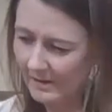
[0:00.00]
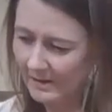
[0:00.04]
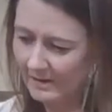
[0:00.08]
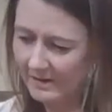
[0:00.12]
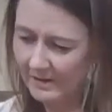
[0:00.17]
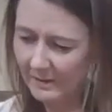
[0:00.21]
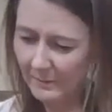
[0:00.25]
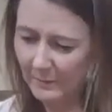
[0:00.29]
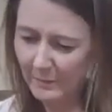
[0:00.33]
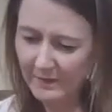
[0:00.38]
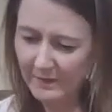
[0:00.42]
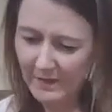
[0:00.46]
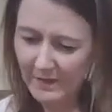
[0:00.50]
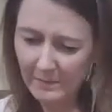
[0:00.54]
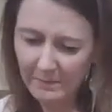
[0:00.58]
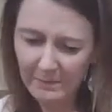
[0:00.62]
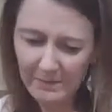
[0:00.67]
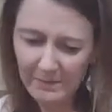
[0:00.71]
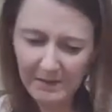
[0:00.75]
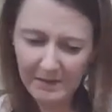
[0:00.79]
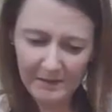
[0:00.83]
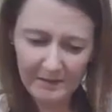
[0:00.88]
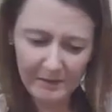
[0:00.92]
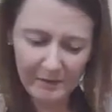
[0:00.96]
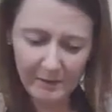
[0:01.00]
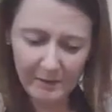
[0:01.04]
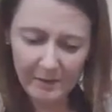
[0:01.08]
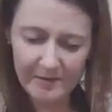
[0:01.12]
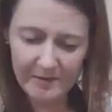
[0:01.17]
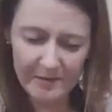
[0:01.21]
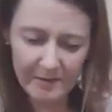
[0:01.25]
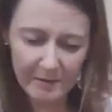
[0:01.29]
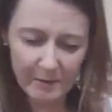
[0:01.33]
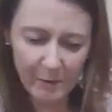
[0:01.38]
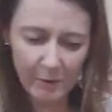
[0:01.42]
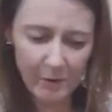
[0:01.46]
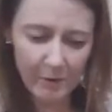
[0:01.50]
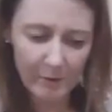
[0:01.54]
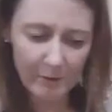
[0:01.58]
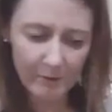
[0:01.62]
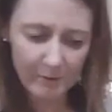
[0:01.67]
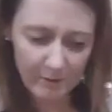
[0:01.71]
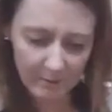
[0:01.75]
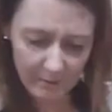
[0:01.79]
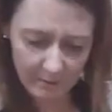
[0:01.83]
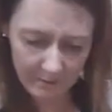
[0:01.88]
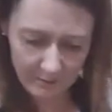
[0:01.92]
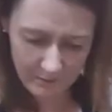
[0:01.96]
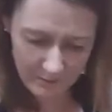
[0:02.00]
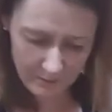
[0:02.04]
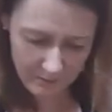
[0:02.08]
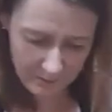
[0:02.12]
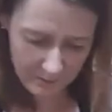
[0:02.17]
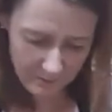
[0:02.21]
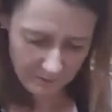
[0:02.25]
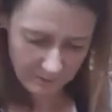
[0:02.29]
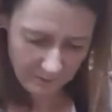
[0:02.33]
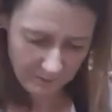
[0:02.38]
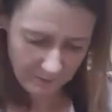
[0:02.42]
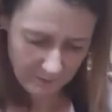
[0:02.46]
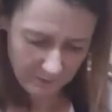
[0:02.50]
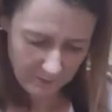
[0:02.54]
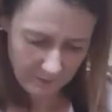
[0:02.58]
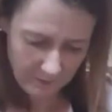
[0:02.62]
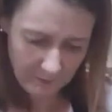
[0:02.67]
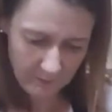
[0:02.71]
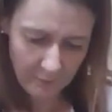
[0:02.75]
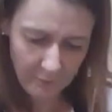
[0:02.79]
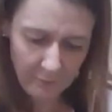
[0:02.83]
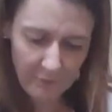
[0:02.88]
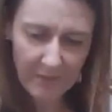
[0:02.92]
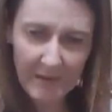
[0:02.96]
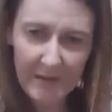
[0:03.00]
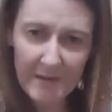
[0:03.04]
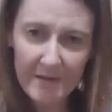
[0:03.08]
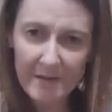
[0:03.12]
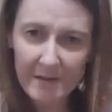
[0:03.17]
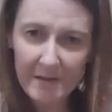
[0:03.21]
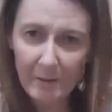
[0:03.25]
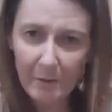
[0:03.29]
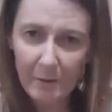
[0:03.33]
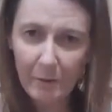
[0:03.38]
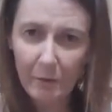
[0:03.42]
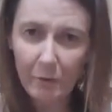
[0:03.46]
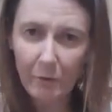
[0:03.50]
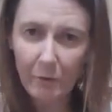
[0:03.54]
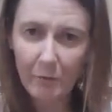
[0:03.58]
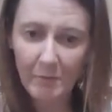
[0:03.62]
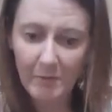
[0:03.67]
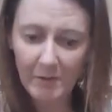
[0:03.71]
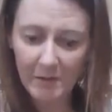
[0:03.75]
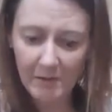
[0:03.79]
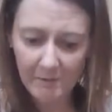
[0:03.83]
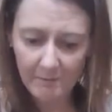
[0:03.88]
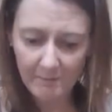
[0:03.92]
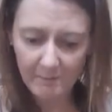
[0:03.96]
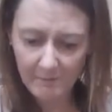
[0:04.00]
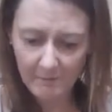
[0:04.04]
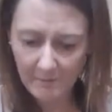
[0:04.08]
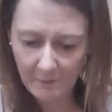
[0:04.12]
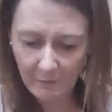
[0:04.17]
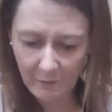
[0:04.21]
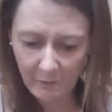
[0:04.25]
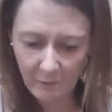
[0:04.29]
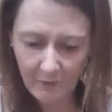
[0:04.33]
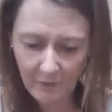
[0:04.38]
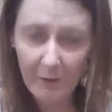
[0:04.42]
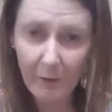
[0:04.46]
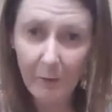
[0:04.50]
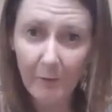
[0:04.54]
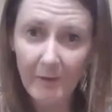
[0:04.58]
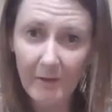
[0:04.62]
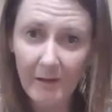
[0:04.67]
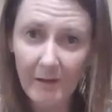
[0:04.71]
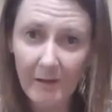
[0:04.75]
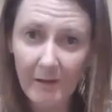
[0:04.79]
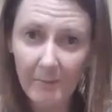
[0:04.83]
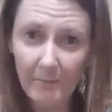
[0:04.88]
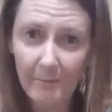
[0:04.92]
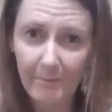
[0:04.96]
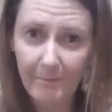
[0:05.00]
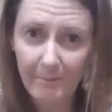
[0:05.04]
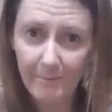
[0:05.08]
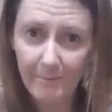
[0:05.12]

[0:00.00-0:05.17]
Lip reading: And then when that pan's nice and hot, you place the halloumi straight on there.